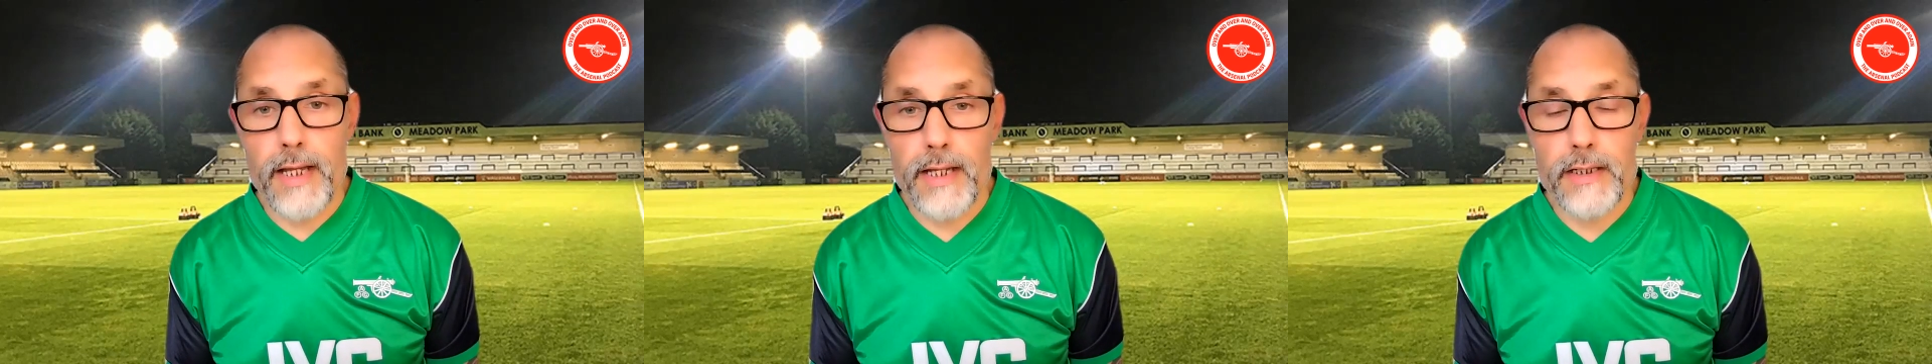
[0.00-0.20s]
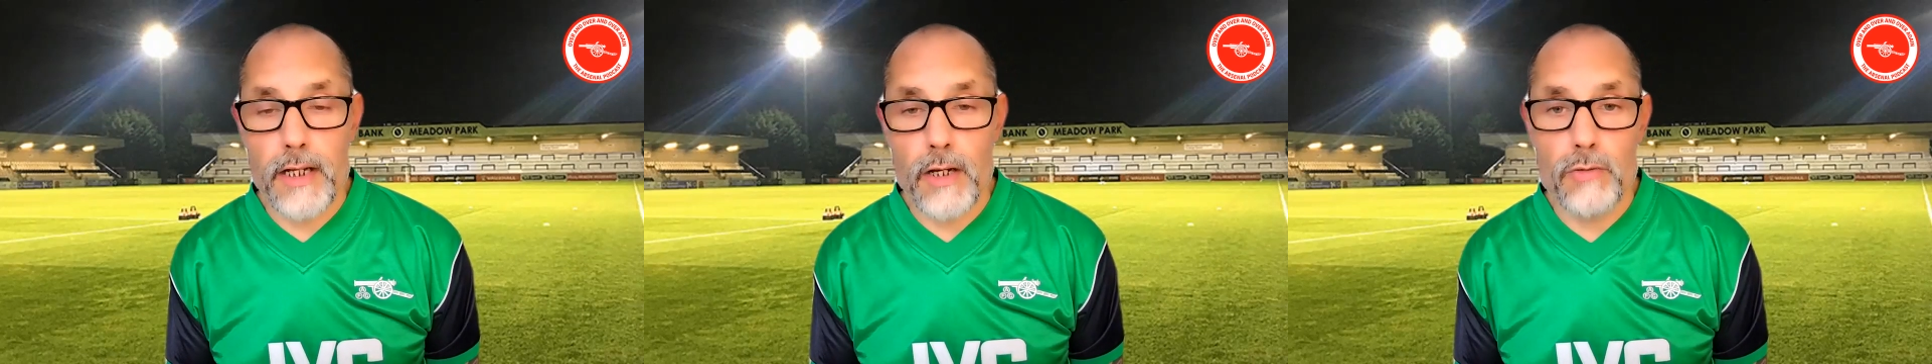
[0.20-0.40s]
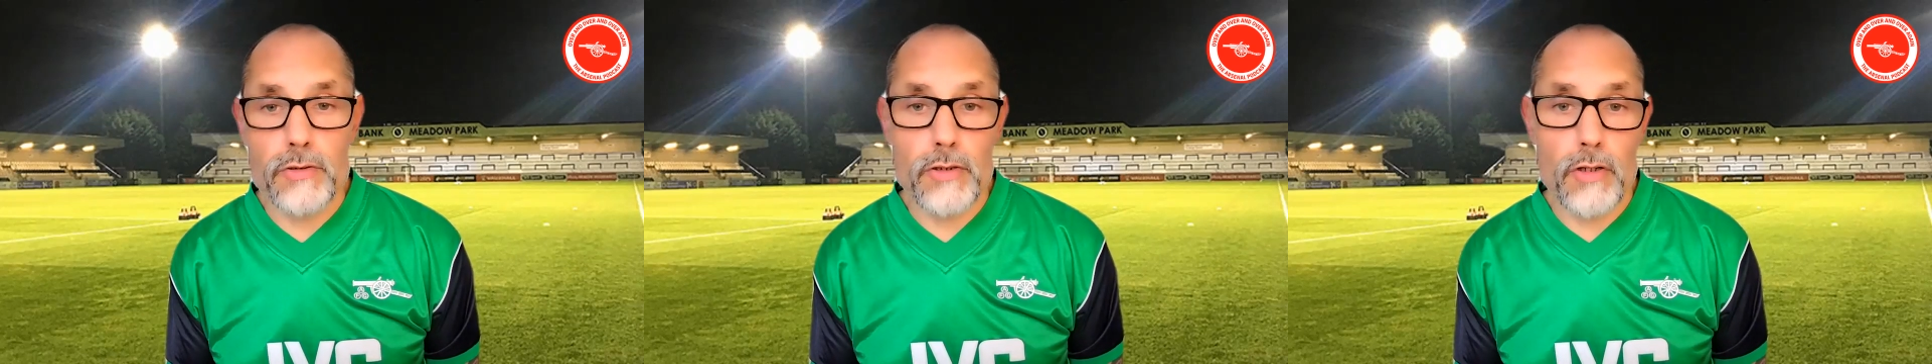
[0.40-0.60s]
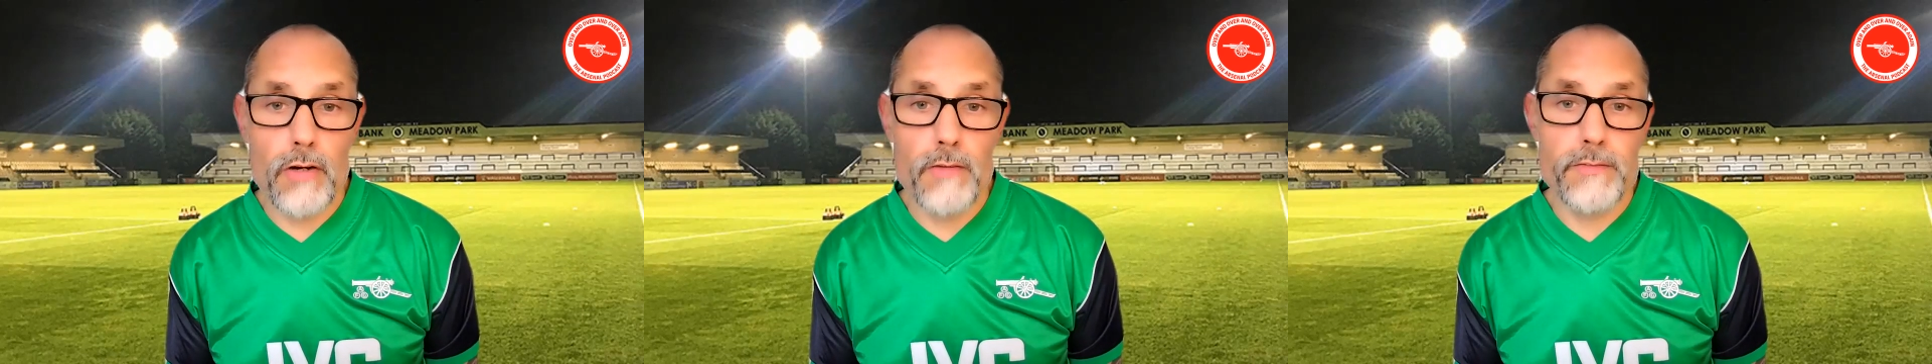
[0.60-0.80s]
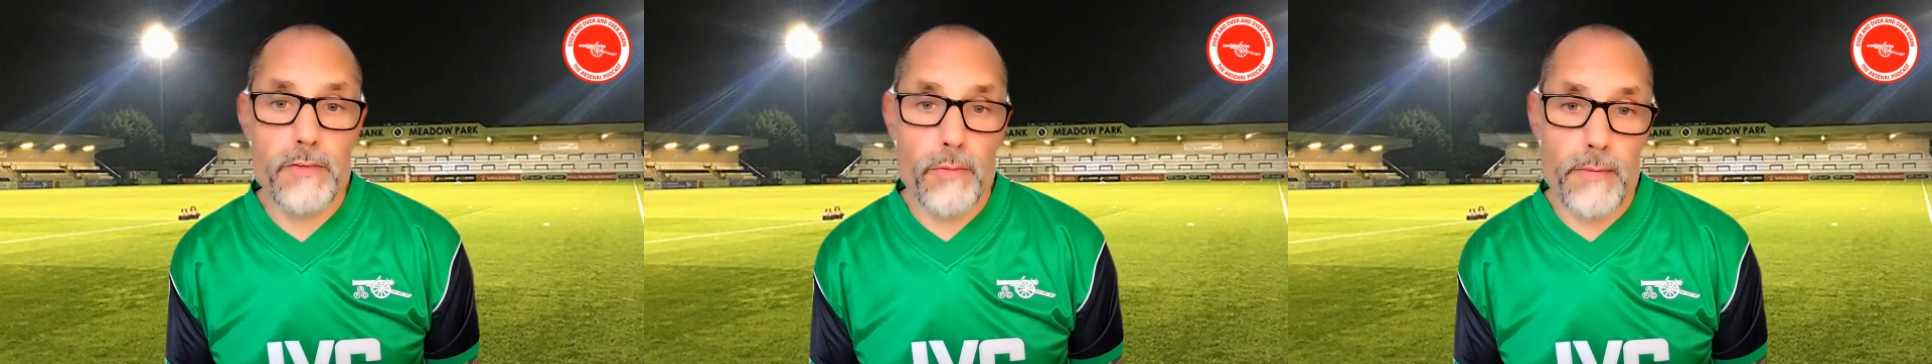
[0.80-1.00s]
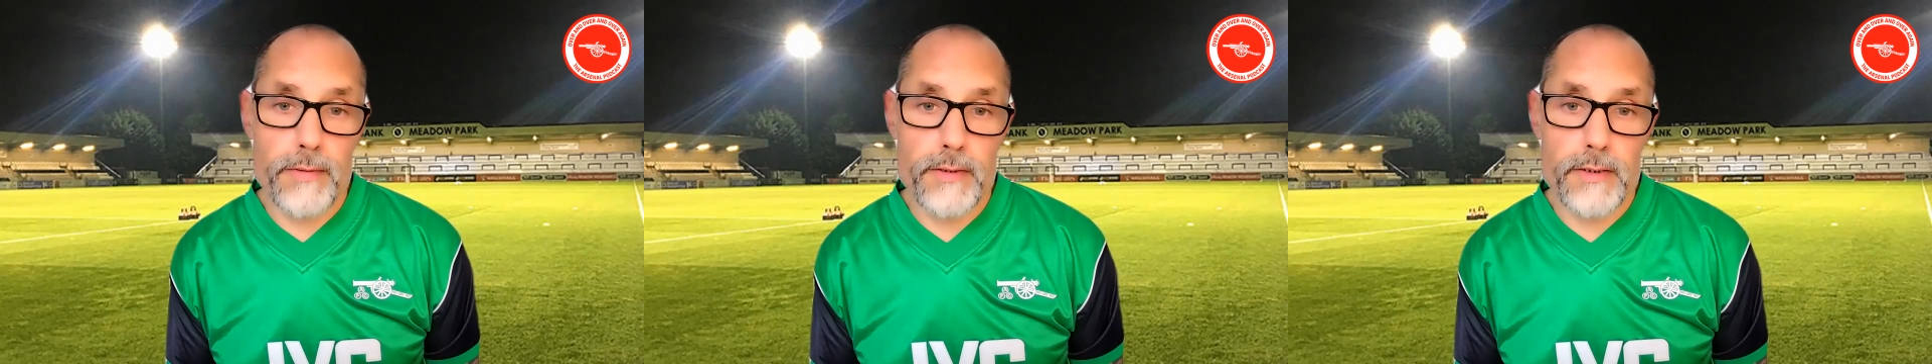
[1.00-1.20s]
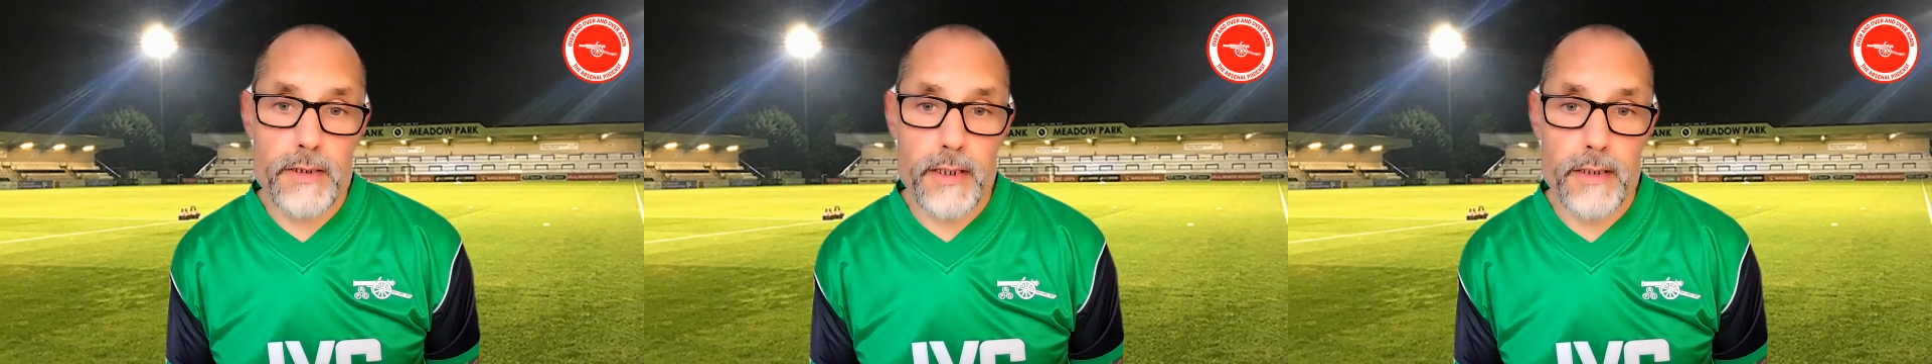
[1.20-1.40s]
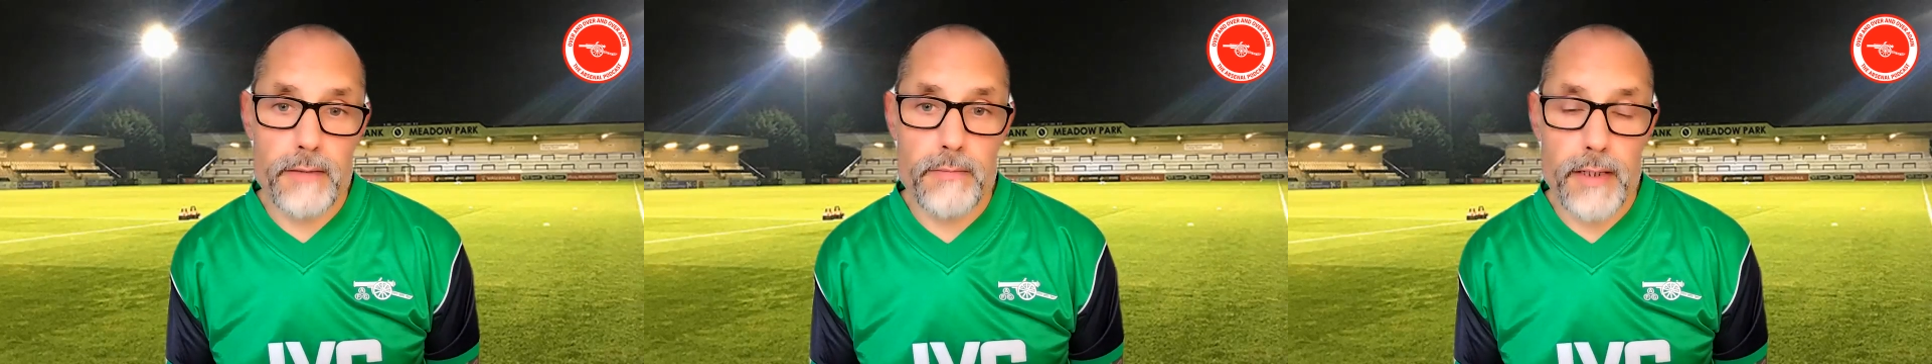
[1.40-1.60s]
head coach of the women's
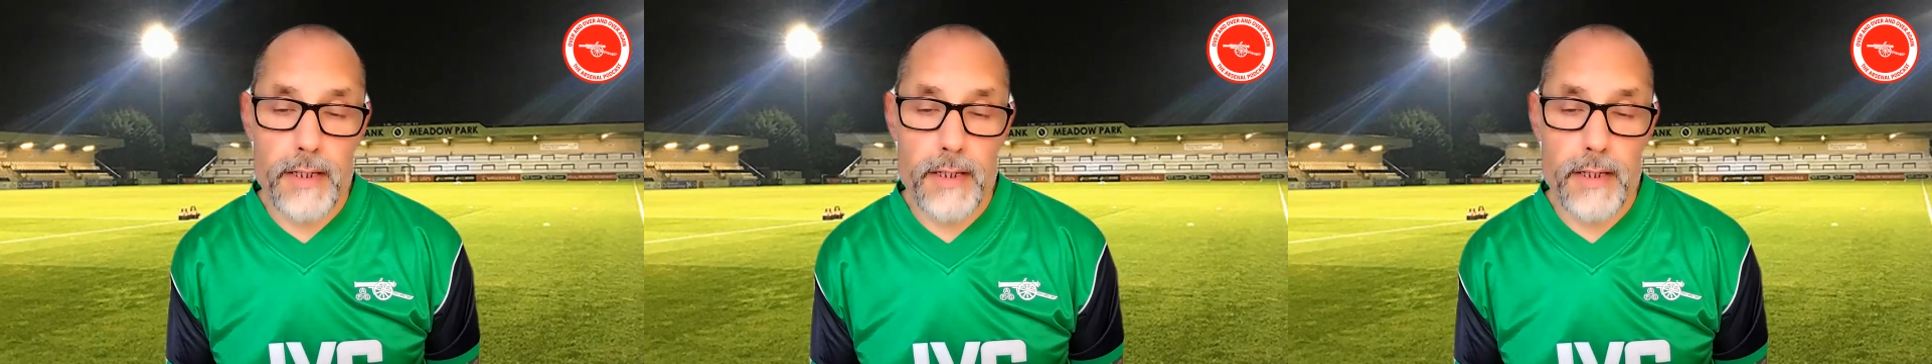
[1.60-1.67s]
team